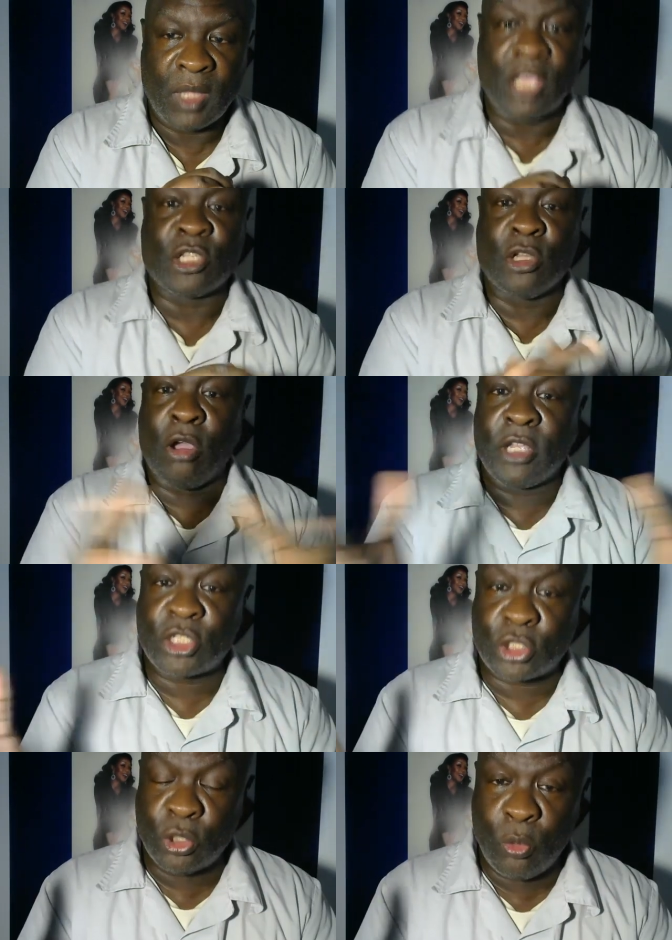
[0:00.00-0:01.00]
As long
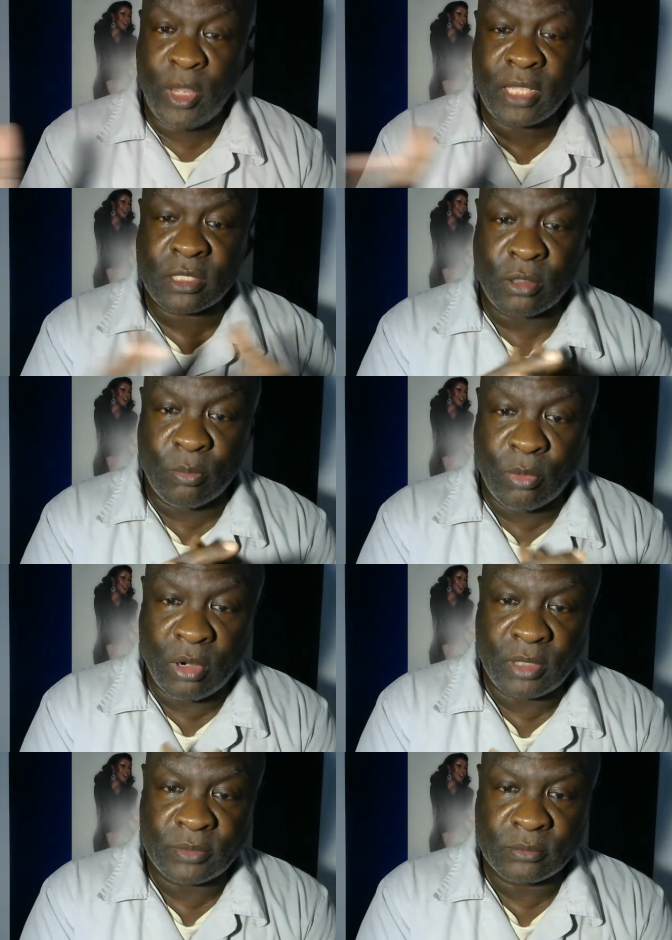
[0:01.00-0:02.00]
as two weeks or more.